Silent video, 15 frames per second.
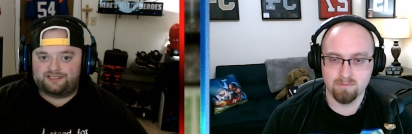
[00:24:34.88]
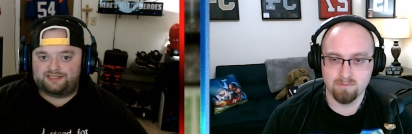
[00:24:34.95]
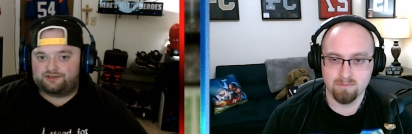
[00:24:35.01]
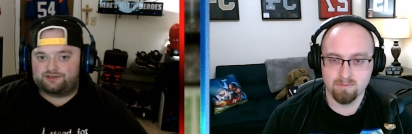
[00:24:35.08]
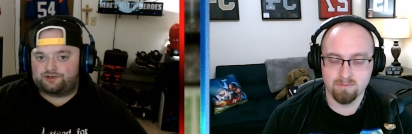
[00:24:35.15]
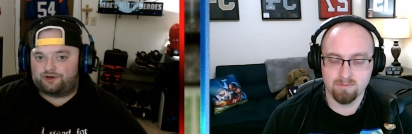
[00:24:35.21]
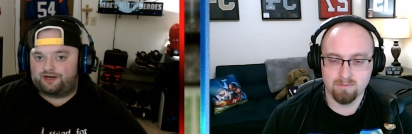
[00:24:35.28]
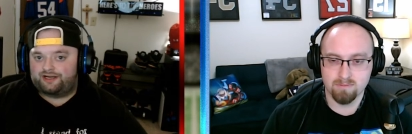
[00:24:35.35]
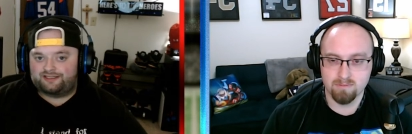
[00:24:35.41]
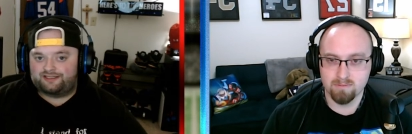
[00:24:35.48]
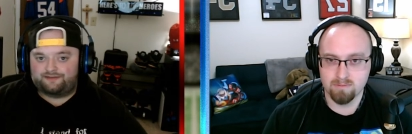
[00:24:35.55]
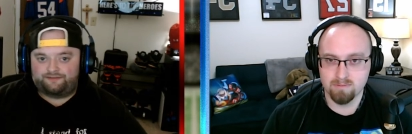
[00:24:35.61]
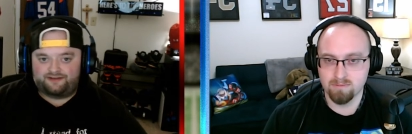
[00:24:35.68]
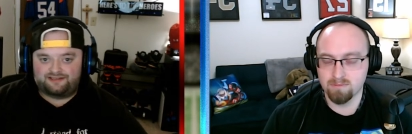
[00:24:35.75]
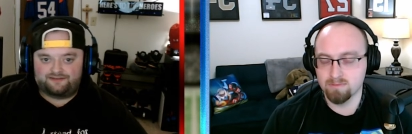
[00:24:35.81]
Speaker 1: and trading
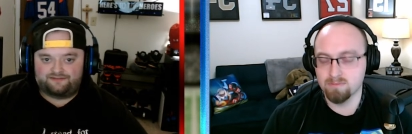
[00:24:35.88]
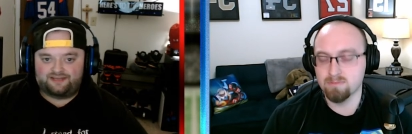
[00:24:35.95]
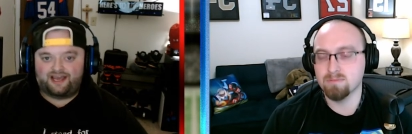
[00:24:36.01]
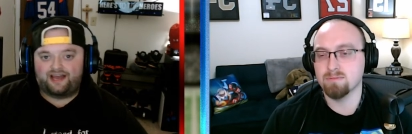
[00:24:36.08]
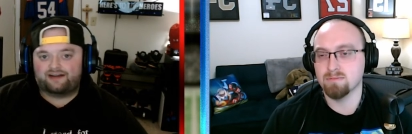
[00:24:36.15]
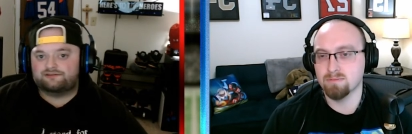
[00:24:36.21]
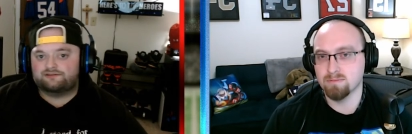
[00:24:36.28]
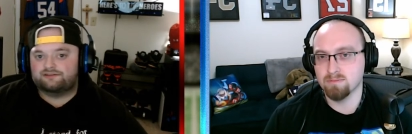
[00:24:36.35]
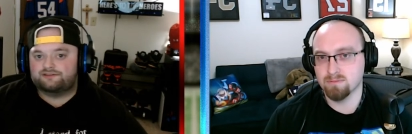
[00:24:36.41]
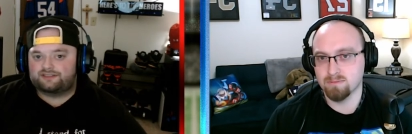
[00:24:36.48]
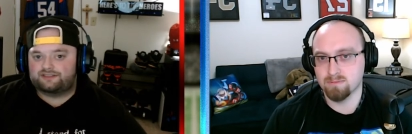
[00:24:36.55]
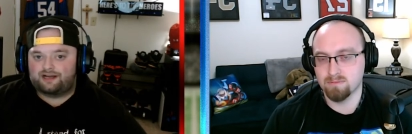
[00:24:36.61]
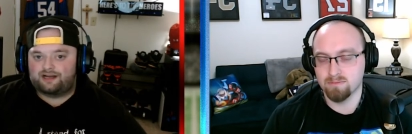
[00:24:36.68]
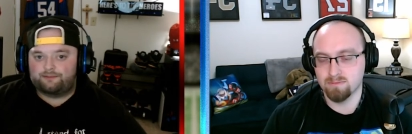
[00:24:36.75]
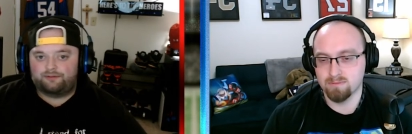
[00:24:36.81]
defensive tackles,
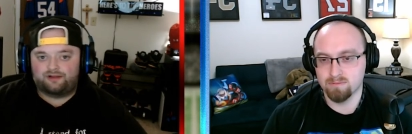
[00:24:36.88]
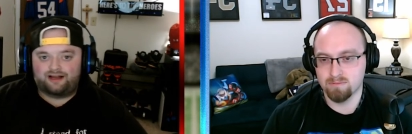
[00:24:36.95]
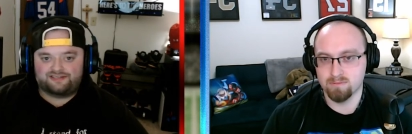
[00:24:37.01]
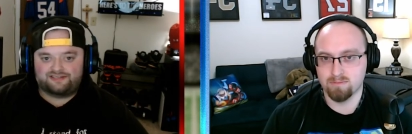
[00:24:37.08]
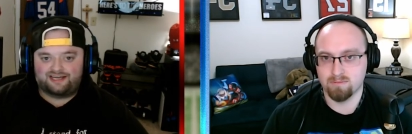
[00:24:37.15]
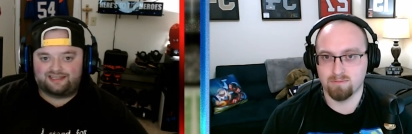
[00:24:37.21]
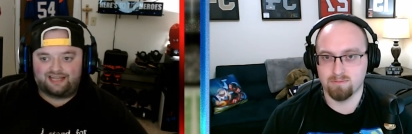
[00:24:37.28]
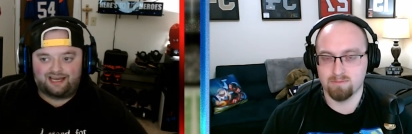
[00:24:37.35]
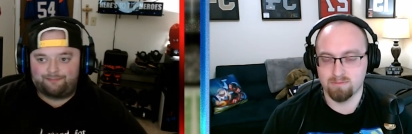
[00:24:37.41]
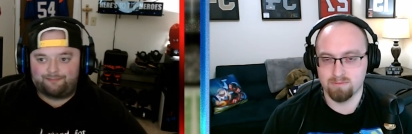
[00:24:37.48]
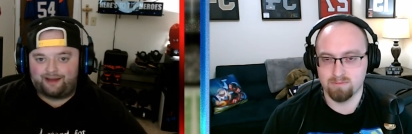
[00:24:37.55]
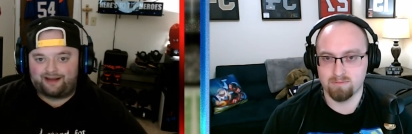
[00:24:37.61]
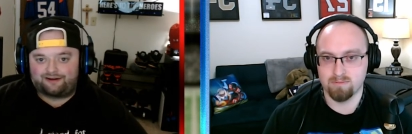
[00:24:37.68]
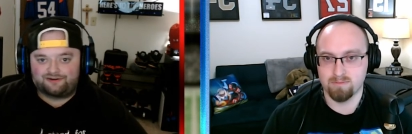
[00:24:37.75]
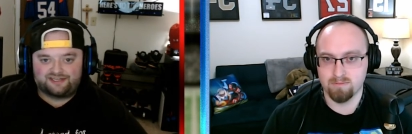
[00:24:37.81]
a couple outside
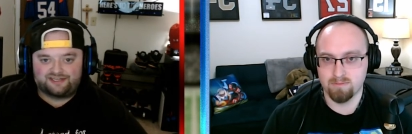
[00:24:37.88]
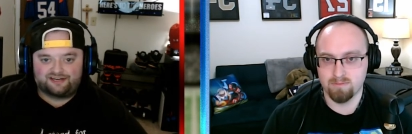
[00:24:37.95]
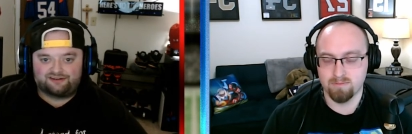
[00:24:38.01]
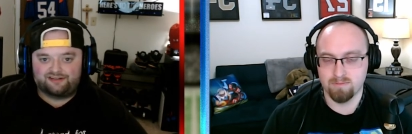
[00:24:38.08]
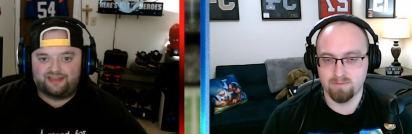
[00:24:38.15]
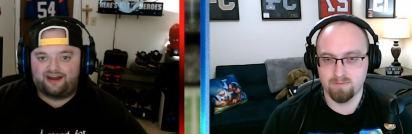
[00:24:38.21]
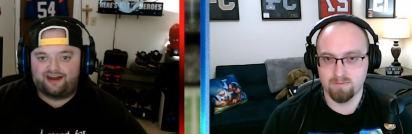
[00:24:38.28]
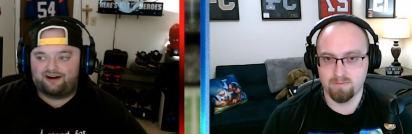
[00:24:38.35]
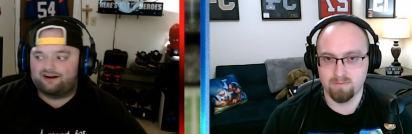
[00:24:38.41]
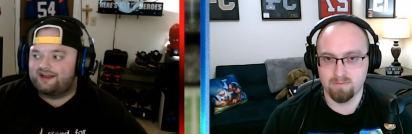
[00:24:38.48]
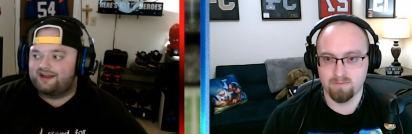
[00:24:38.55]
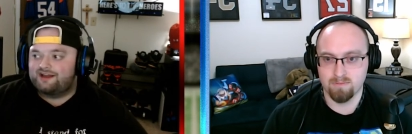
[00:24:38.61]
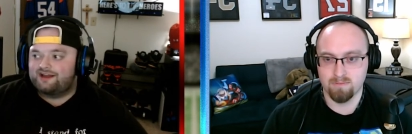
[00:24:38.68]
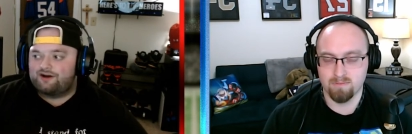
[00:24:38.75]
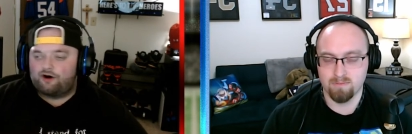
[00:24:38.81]
linebackers here and there
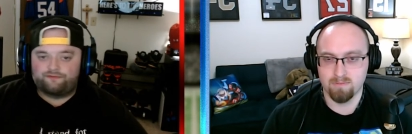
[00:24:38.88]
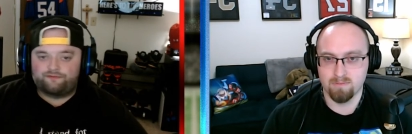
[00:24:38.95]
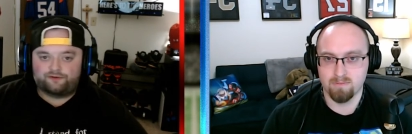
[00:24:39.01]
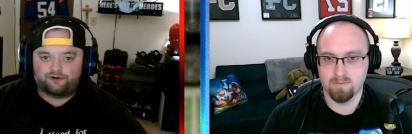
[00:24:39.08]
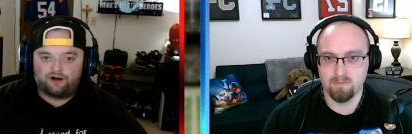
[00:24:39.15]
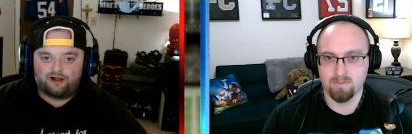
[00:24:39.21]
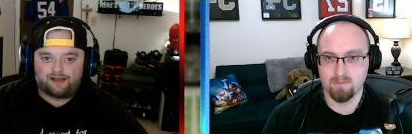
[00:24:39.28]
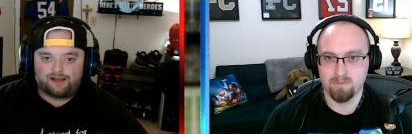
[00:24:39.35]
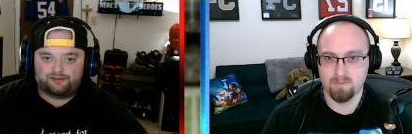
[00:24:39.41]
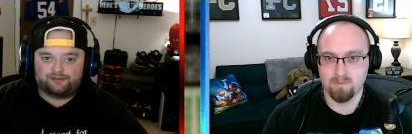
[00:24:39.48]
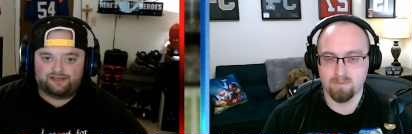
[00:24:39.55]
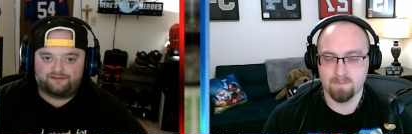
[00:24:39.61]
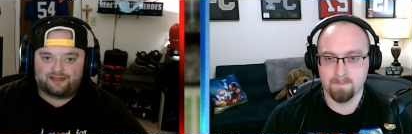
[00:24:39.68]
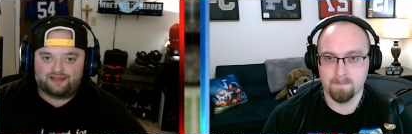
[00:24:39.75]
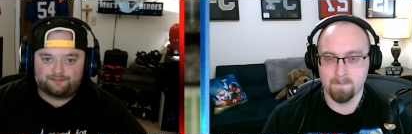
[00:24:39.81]
overall, I
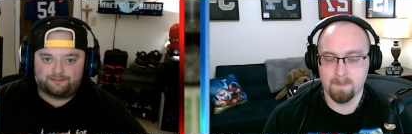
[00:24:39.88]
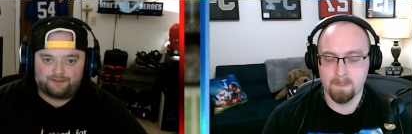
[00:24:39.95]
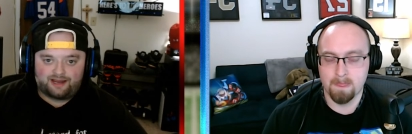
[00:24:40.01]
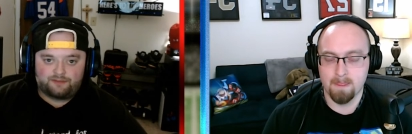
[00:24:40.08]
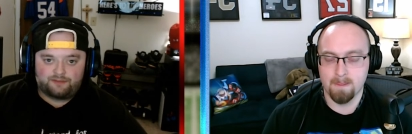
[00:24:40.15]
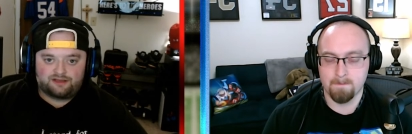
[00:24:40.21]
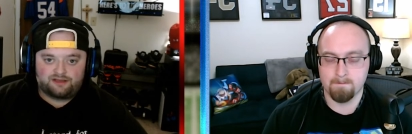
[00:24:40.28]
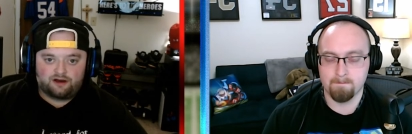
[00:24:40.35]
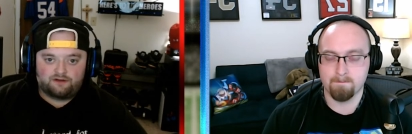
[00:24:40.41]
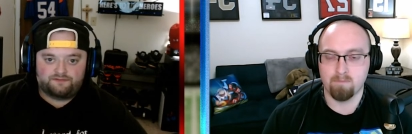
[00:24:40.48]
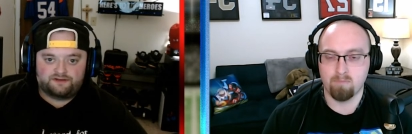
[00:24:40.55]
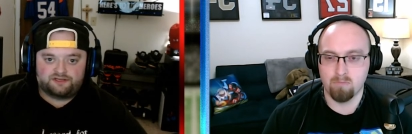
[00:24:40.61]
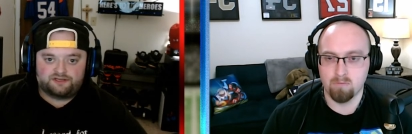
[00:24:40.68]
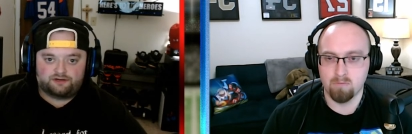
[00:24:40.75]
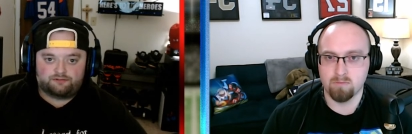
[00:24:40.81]
believe that the Miami
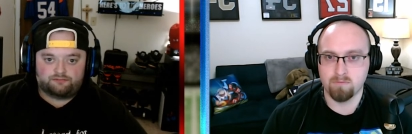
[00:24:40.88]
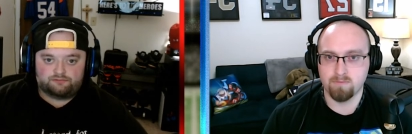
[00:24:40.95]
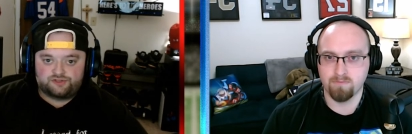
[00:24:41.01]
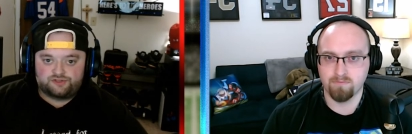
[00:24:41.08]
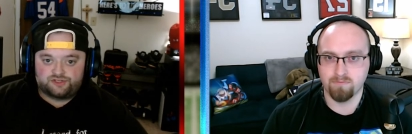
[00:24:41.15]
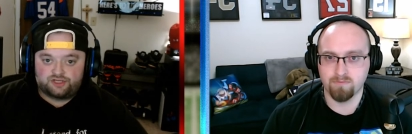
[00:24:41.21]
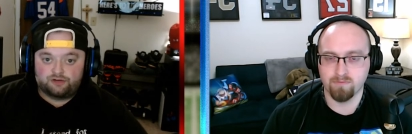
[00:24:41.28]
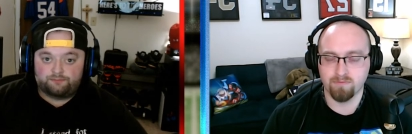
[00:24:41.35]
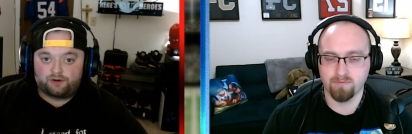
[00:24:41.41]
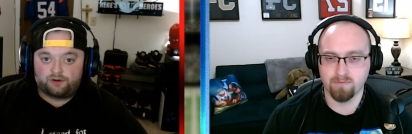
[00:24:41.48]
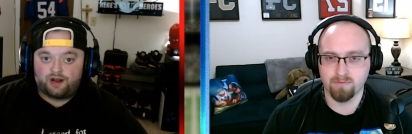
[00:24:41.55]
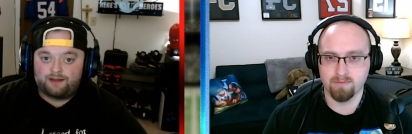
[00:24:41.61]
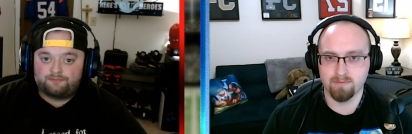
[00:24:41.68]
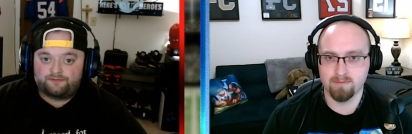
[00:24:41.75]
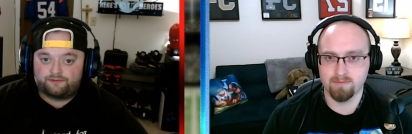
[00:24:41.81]
Dolphins are still
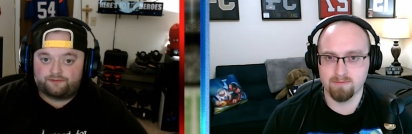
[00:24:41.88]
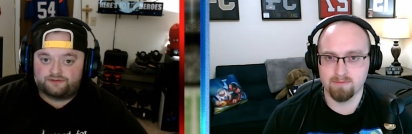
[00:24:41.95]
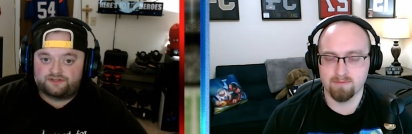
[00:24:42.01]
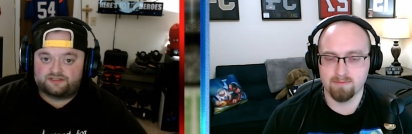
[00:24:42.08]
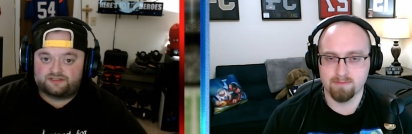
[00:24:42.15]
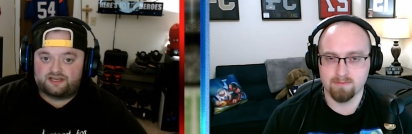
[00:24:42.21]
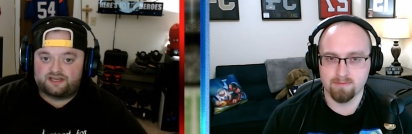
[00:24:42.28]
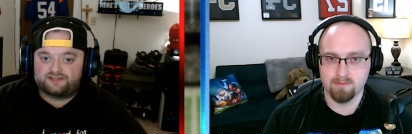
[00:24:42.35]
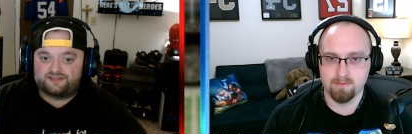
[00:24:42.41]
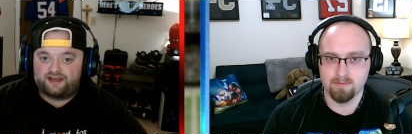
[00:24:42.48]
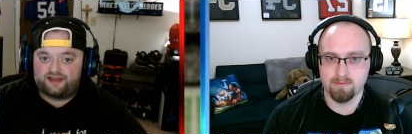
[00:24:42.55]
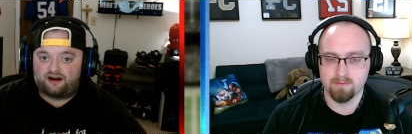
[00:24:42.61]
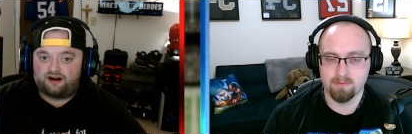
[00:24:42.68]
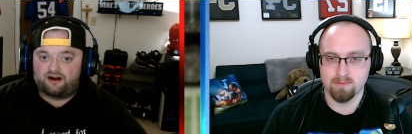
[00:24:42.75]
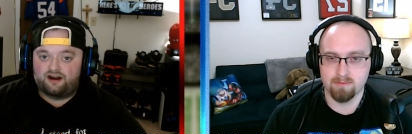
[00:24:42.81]
primed for success
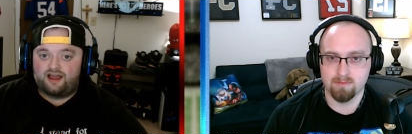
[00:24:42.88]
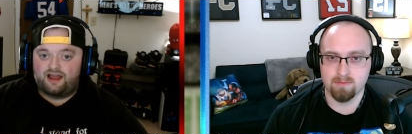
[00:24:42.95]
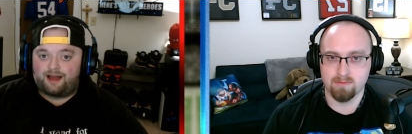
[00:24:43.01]
there.